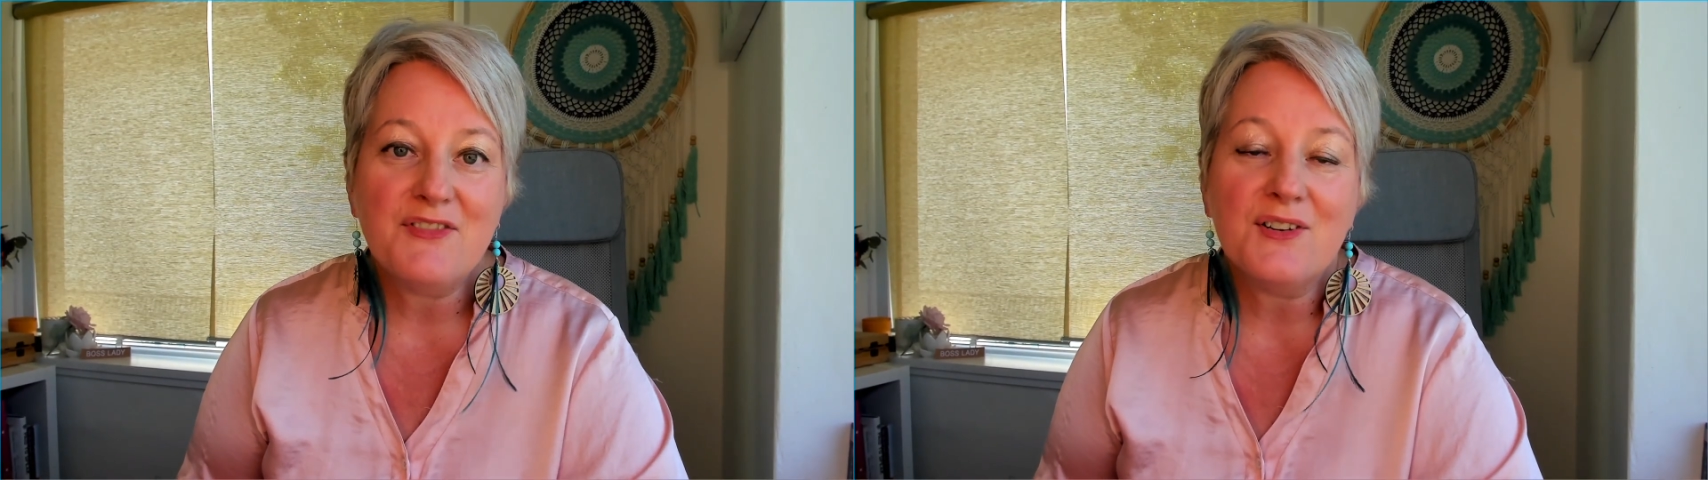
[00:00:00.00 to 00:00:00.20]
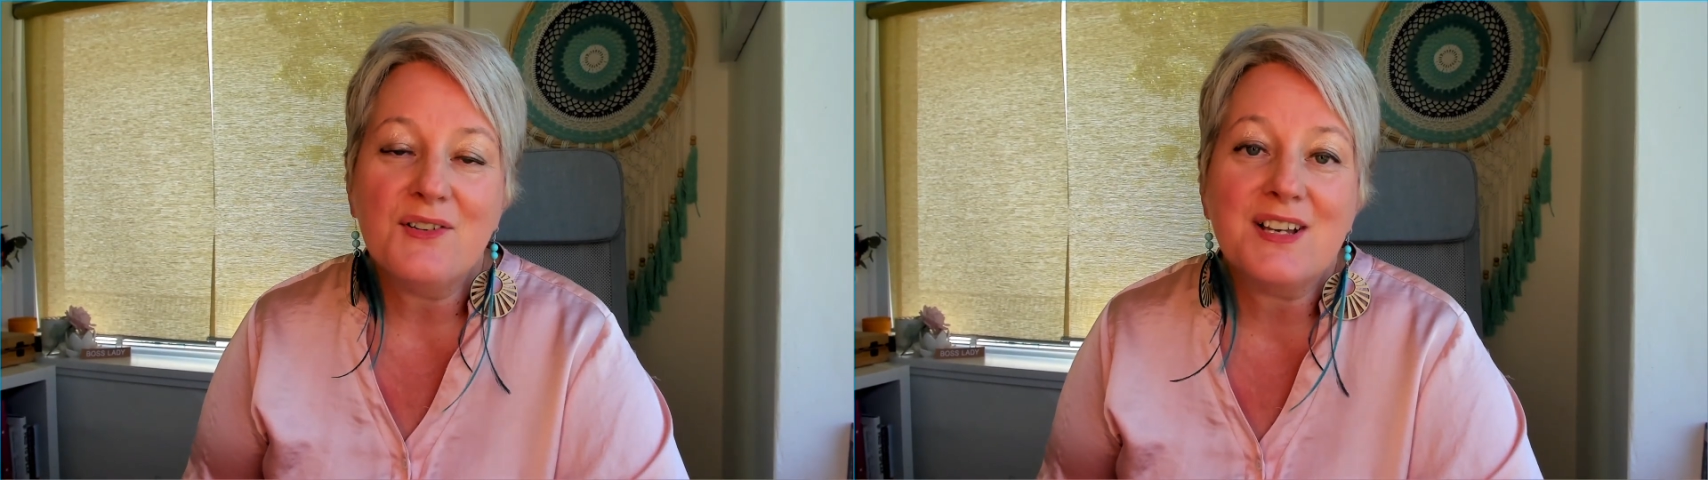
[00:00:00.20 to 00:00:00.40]

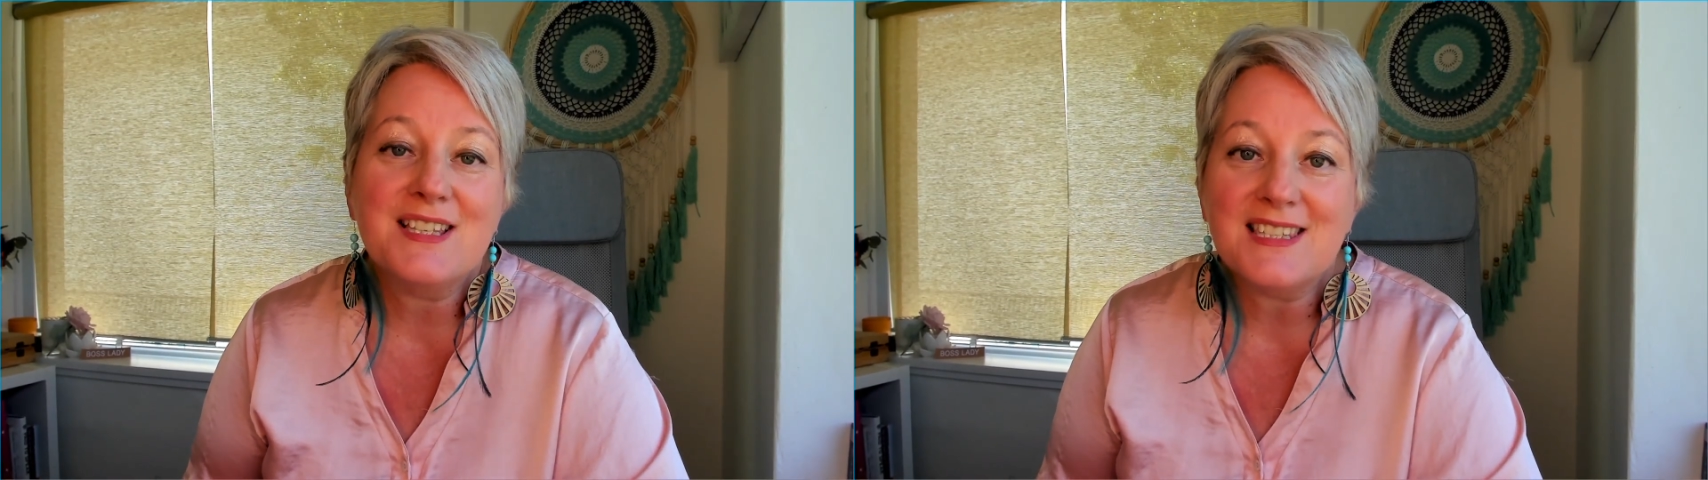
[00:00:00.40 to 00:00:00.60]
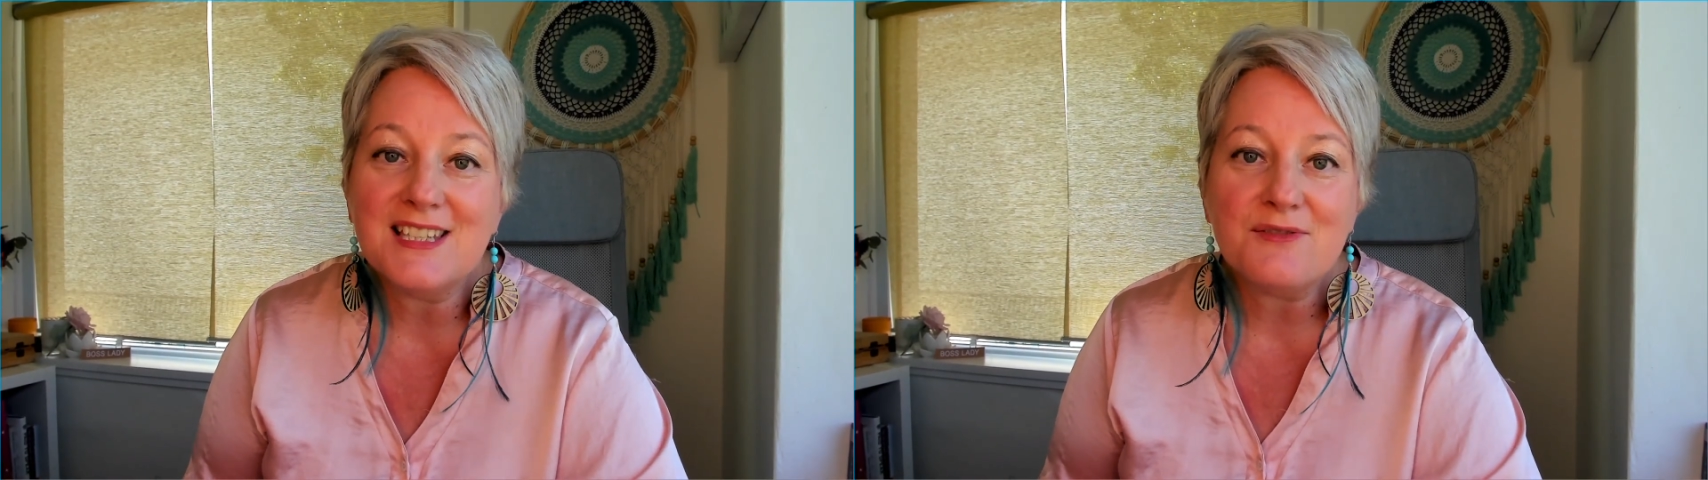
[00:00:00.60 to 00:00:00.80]
you're
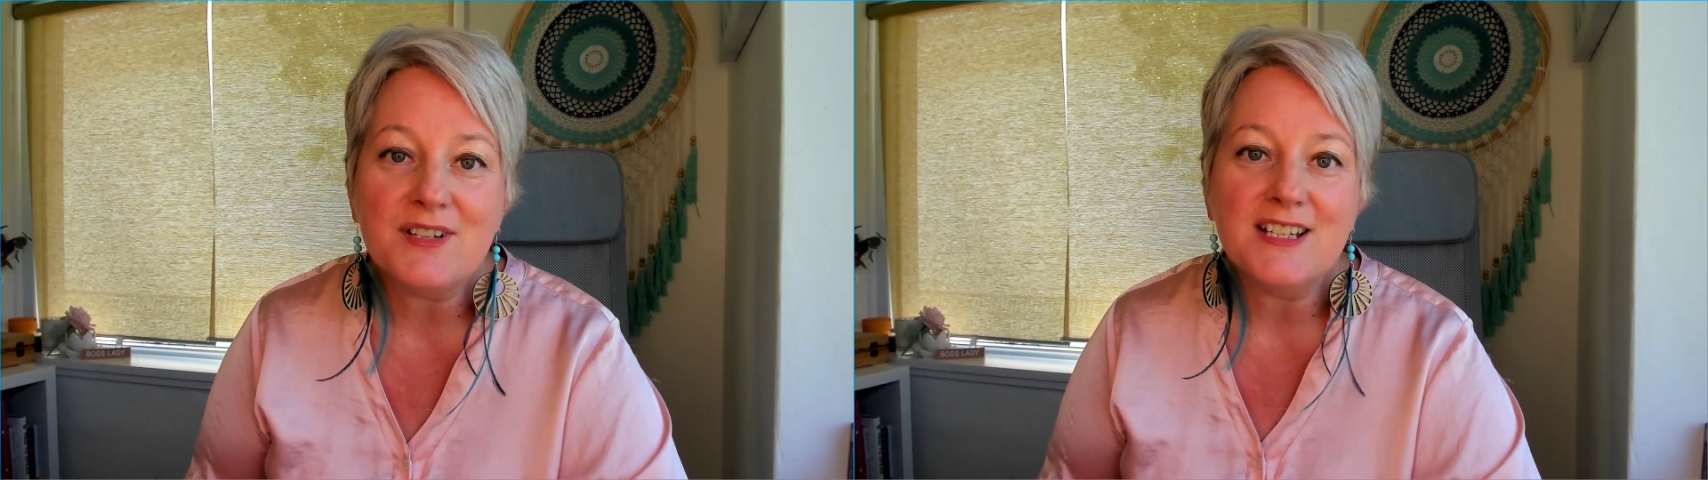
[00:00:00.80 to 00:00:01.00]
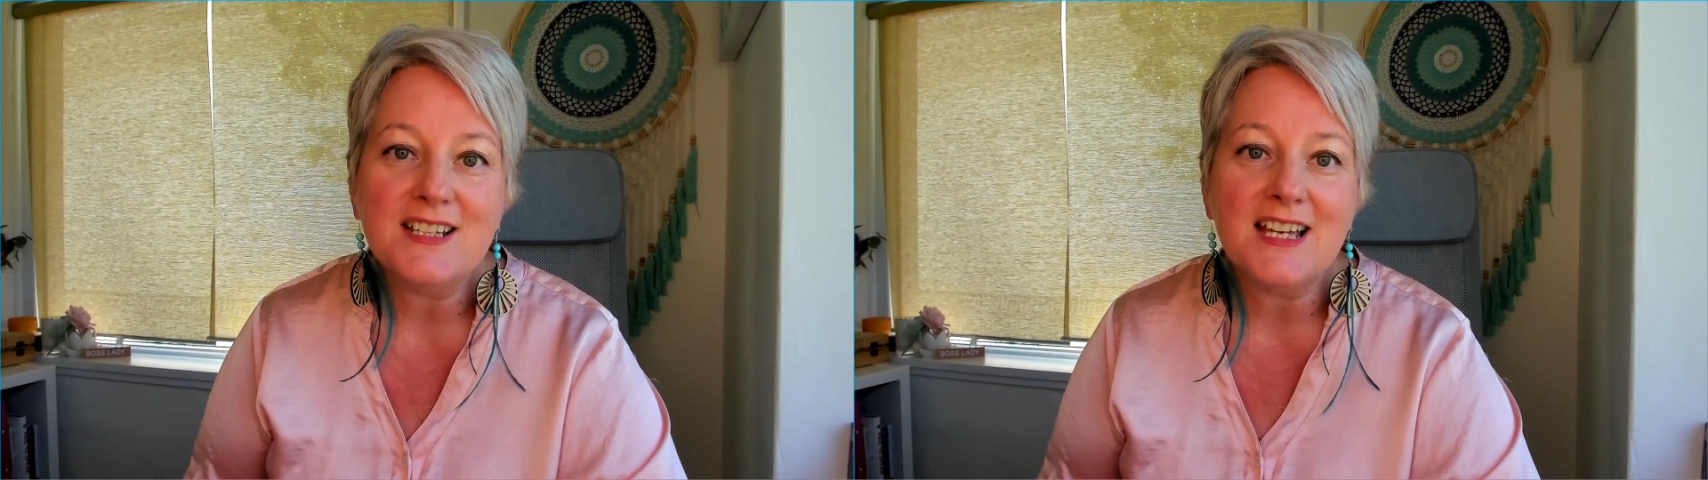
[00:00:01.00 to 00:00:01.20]

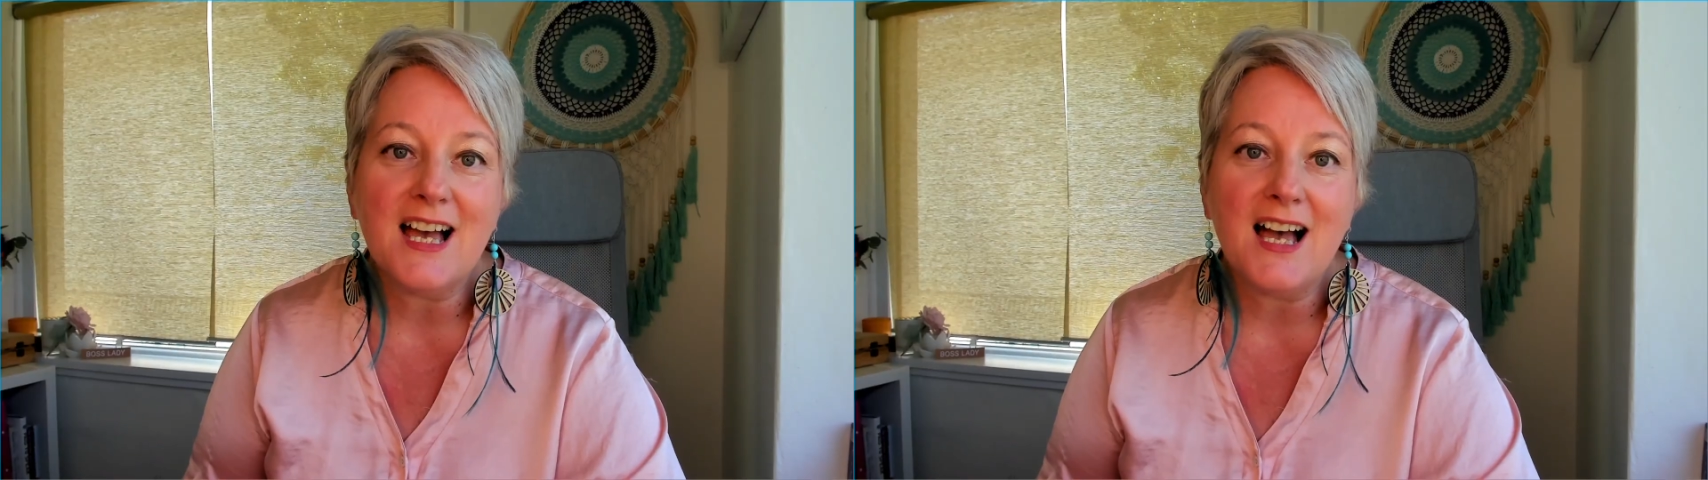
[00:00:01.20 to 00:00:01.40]
considering